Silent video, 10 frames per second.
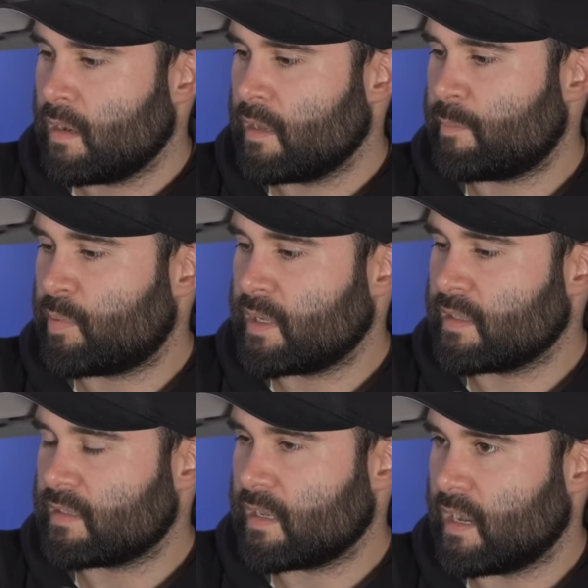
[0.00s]
Let's bring
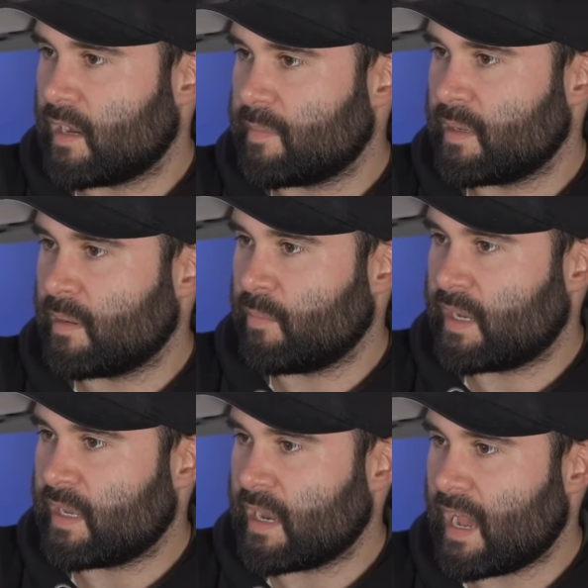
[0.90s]
this up, and then we
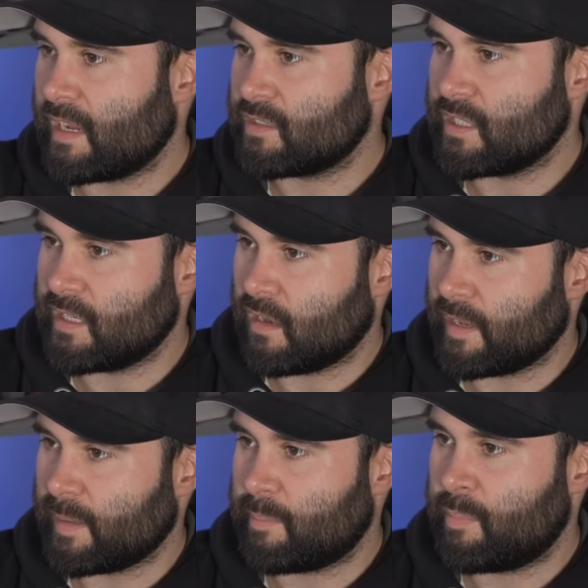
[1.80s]
can actually
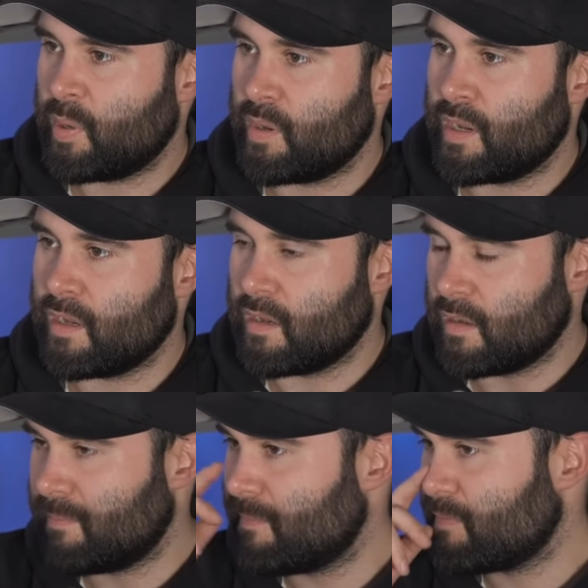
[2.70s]
like put
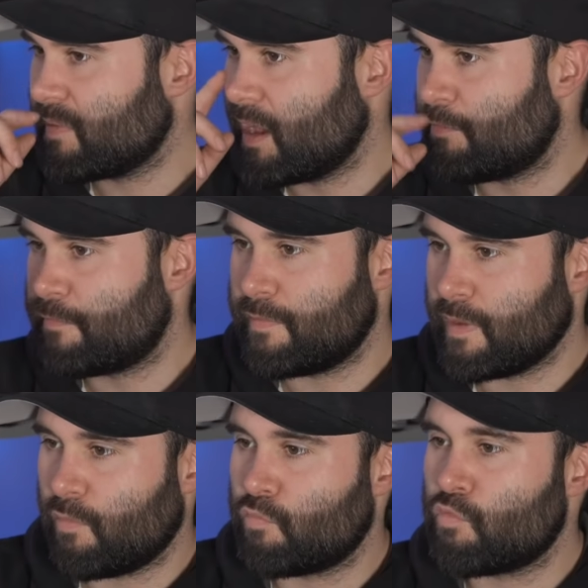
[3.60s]
a
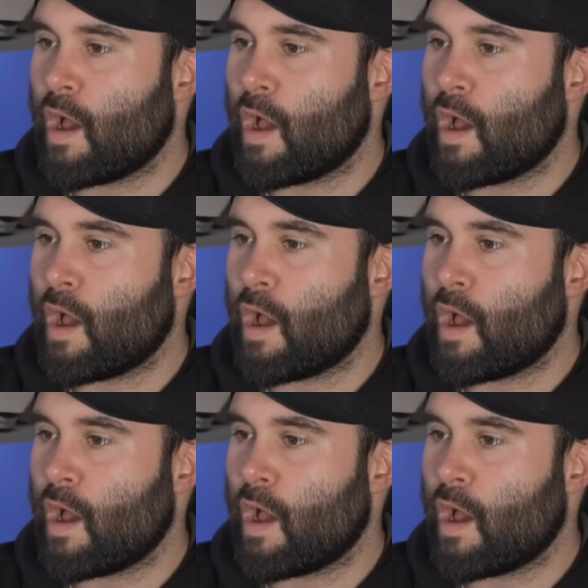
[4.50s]
rough